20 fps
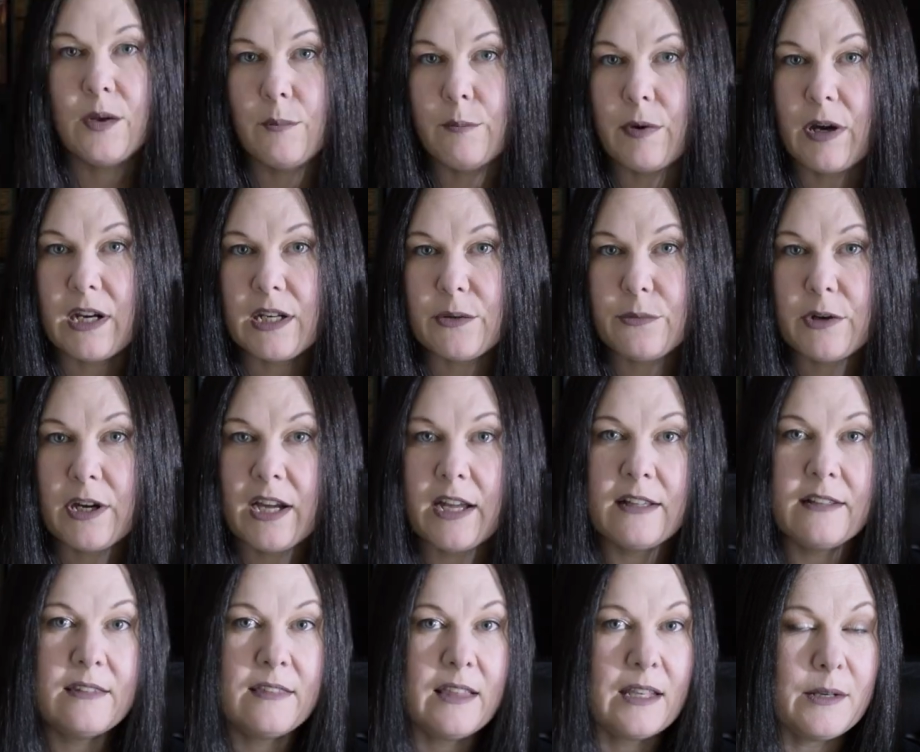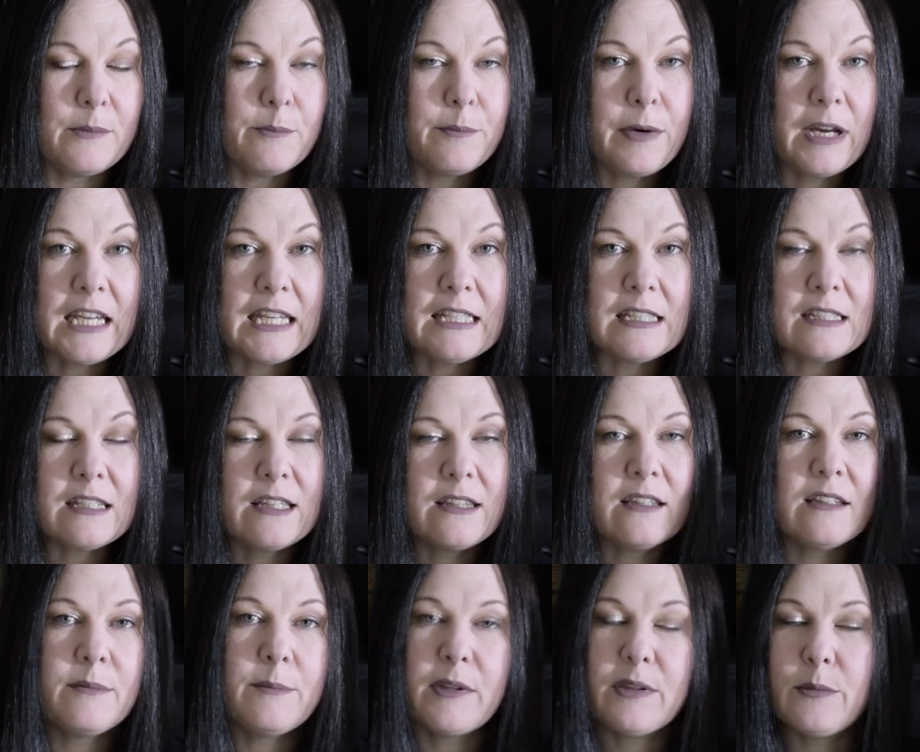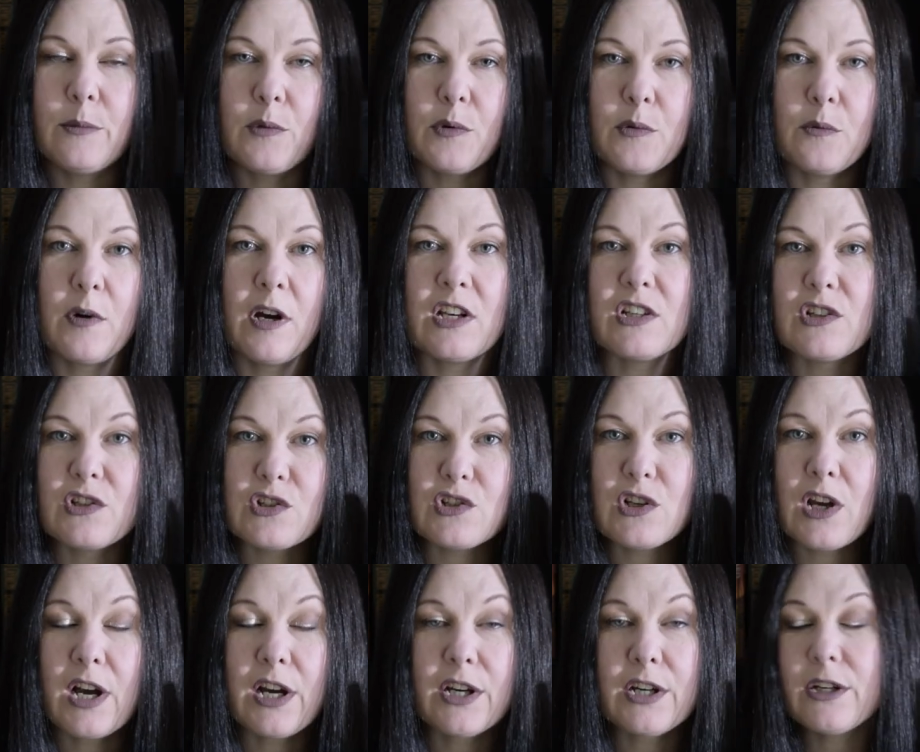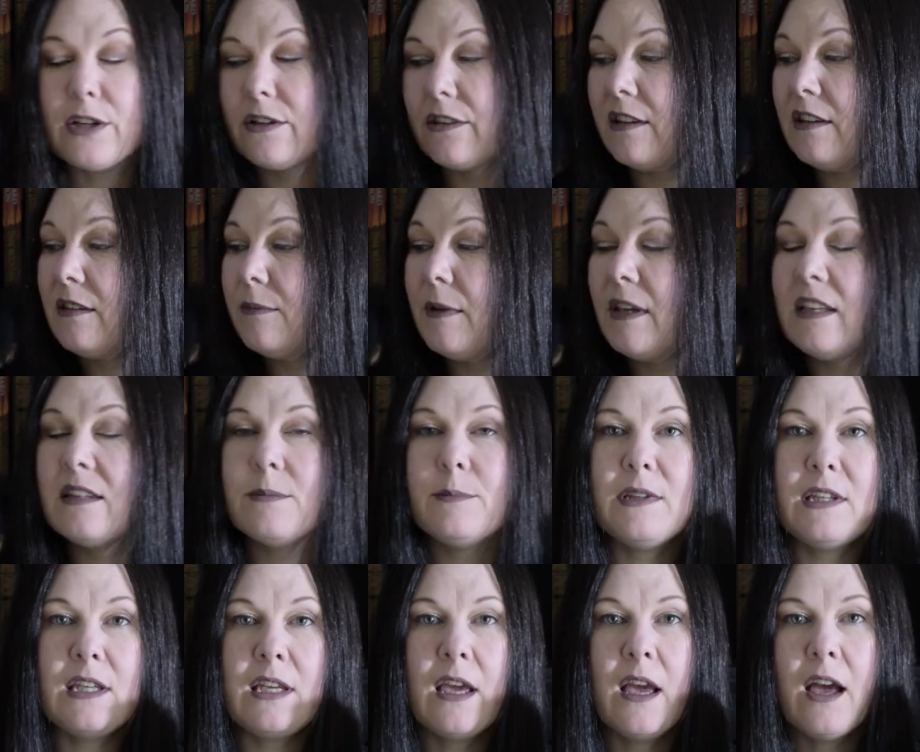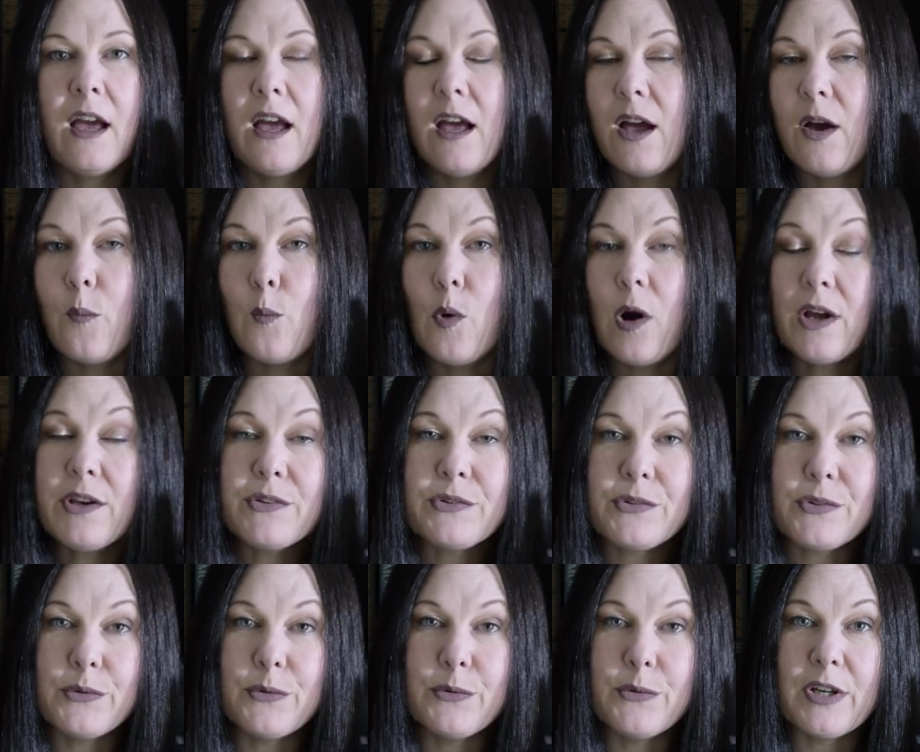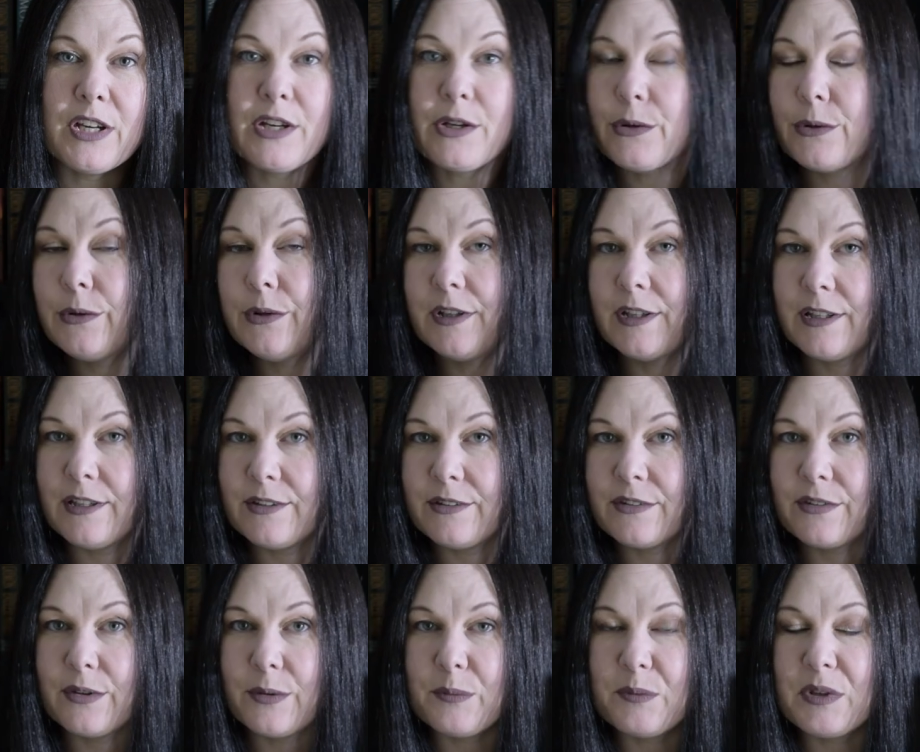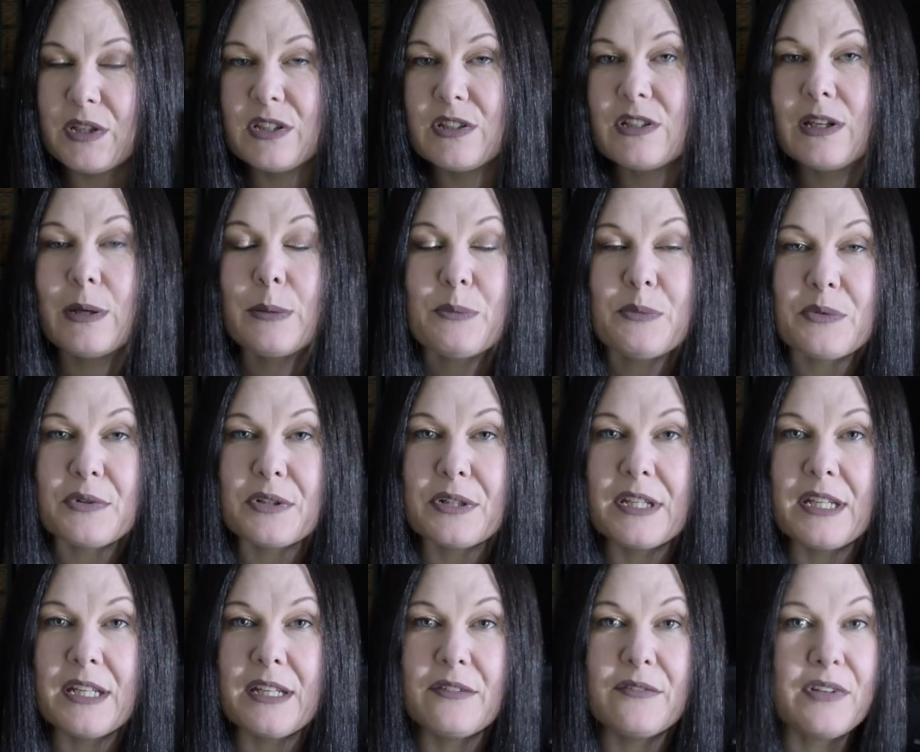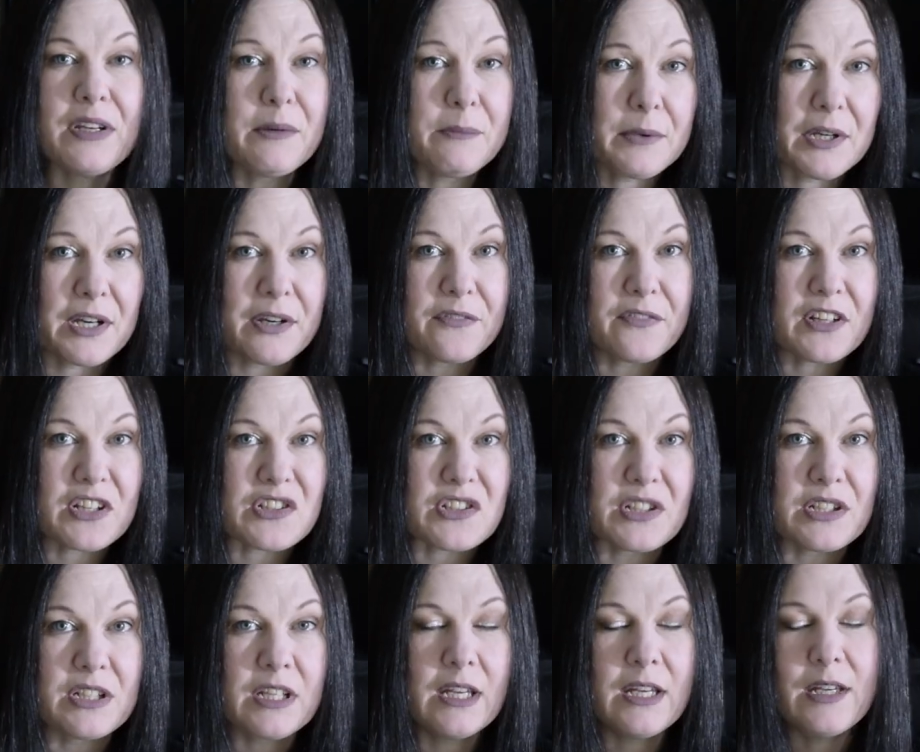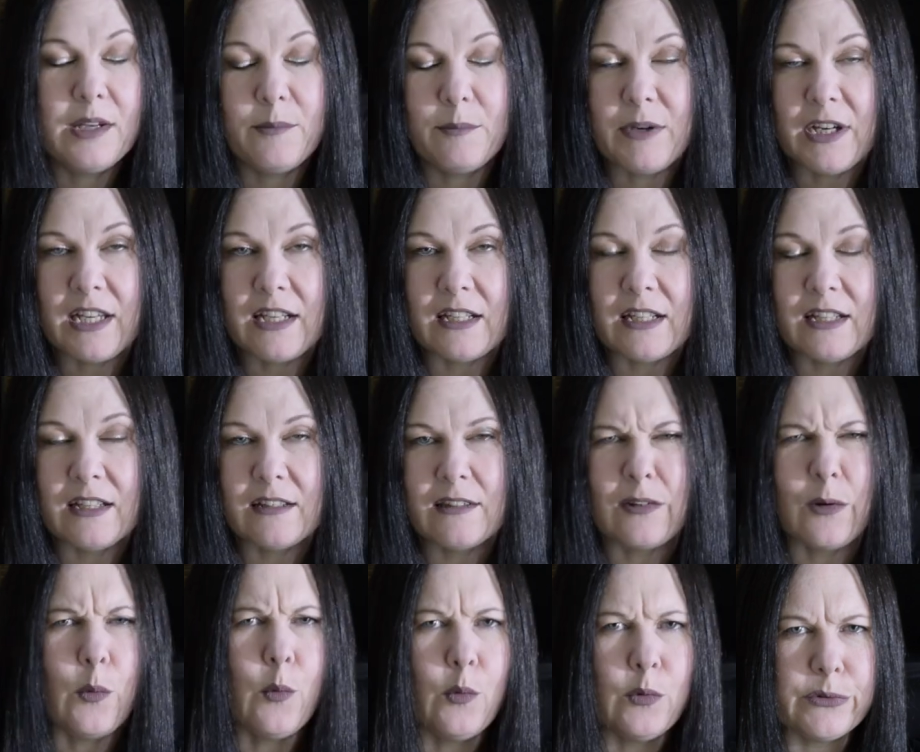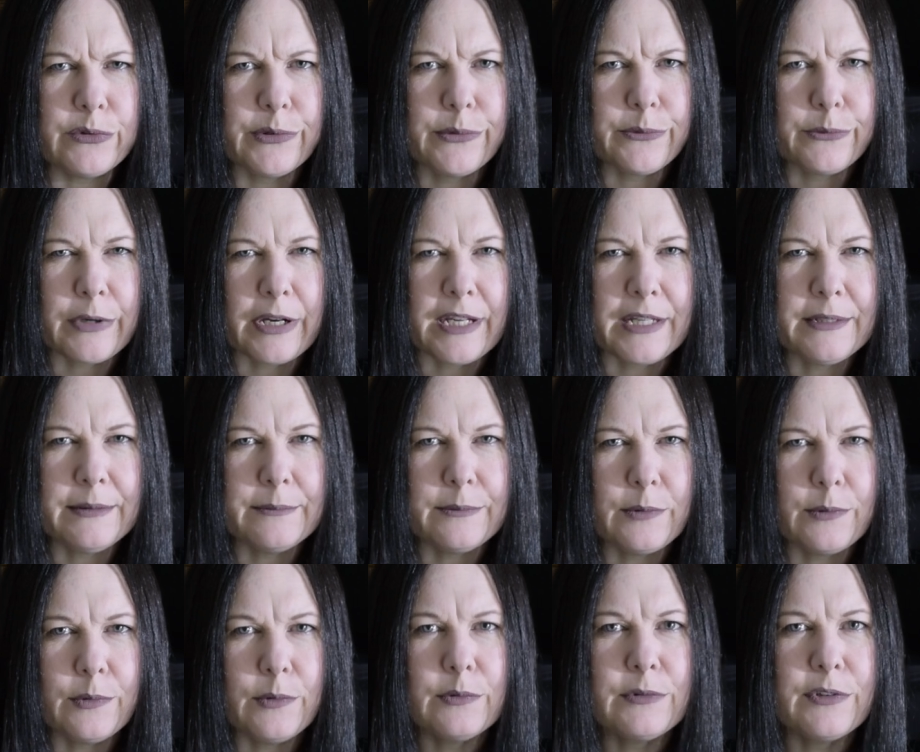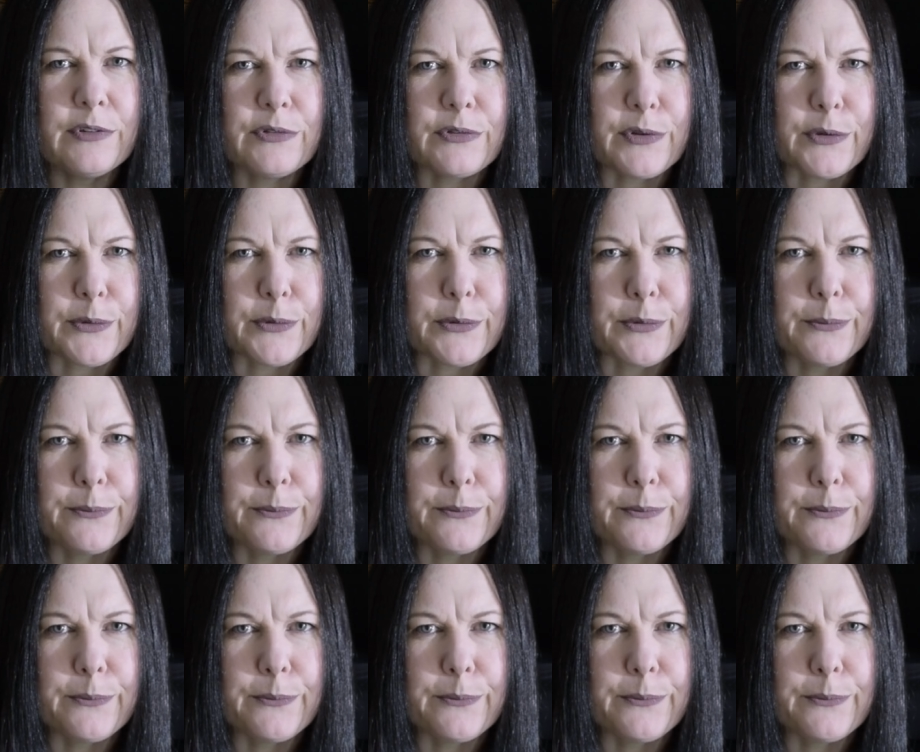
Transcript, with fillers: Body Rides, then Bite. This makes me want to watch Shocker. This makes me want to include it in some contemporary vampire fiction, but it's old, right? Old as dirt.